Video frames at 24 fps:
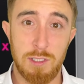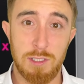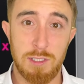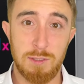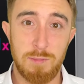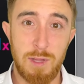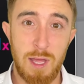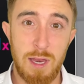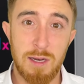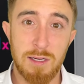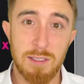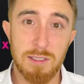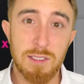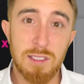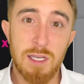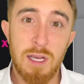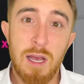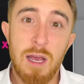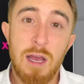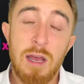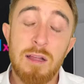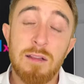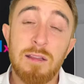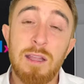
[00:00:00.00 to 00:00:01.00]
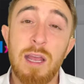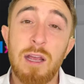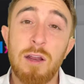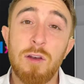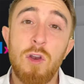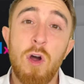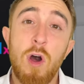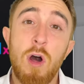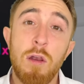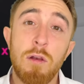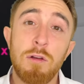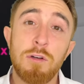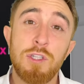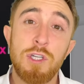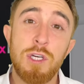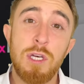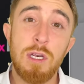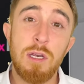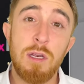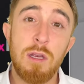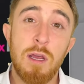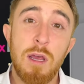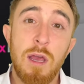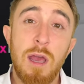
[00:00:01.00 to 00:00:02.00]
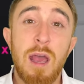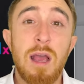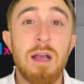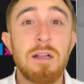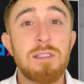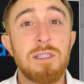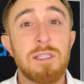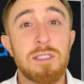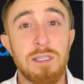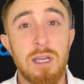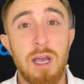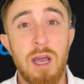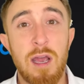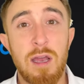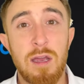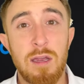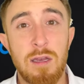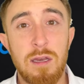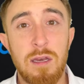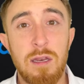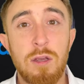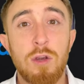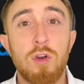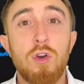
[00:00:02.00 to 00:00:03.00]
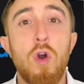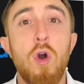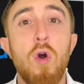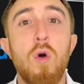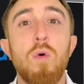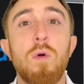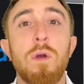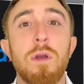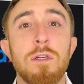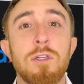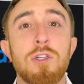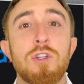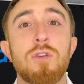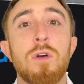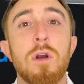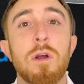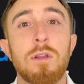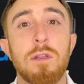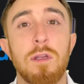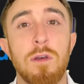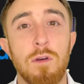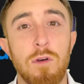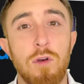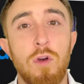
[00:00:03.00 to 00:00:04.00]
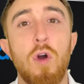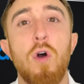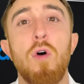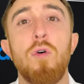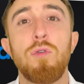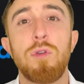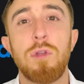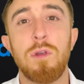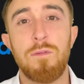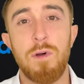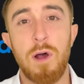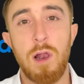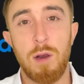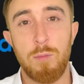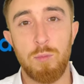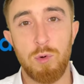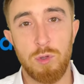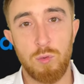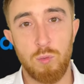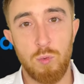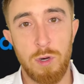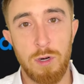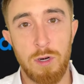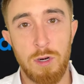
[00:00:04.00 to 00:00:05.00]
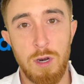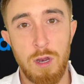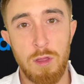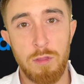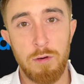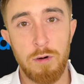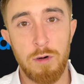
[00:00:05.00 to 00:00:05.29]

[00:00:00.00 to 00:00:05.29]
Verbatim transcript: That is, technology and society co construct and co develop with one another.